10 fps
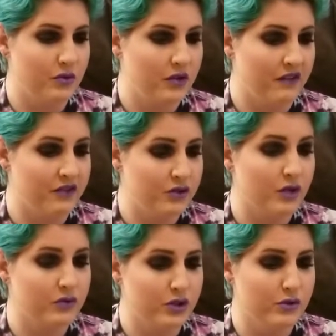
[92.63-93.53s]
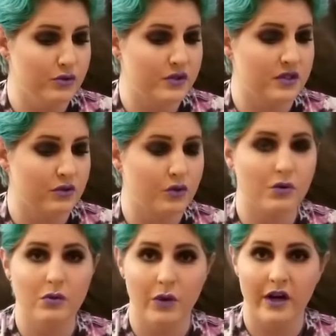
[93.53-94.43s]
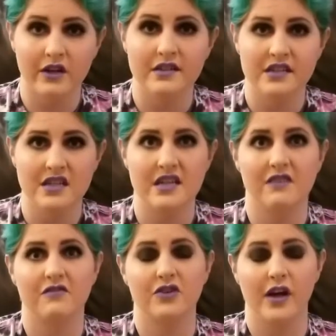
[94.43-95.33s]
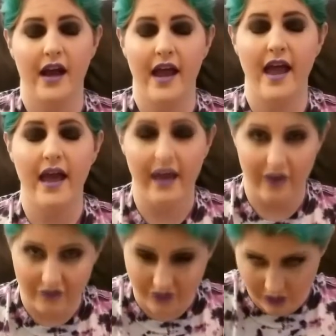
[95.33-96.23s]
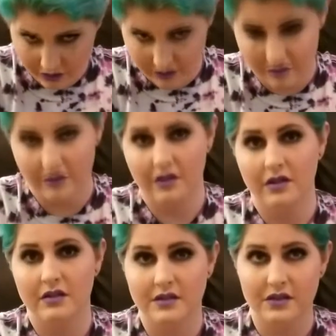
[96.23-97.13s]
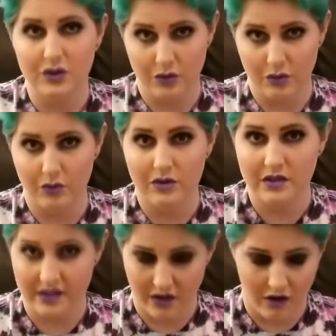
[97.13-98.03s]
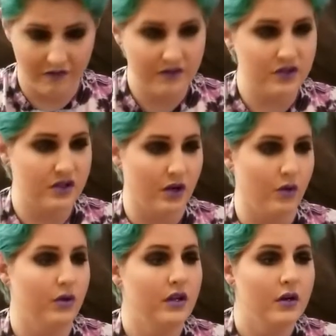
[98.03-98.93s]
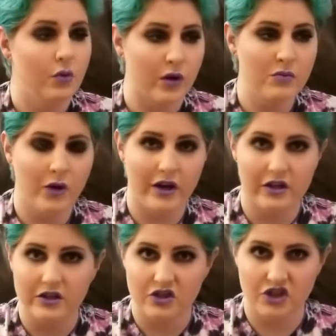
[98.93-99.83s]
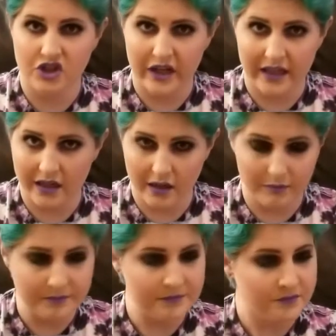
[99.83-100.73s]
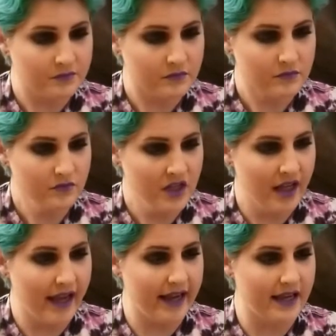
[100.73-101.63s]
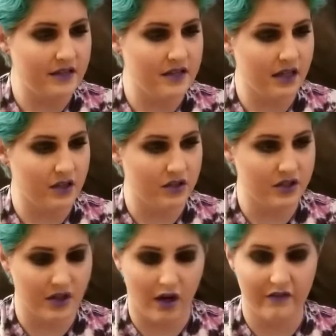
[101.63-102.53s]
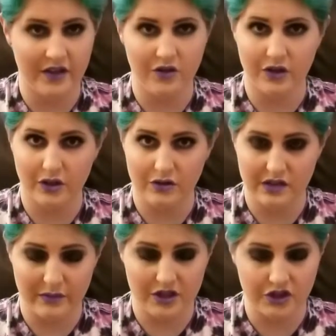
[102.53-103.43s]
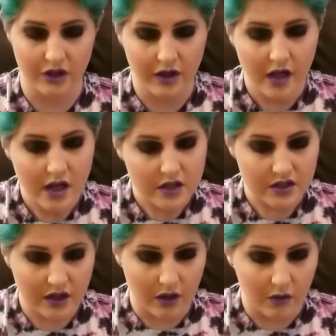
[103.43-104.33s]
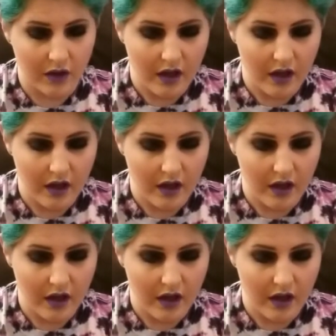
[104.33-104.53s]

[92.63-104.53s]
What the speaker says: If you don't use lukewarm water, it's gonna take forever to dissolve. So warm water, shake it up, and it'll dissolve and you can use the mixture. So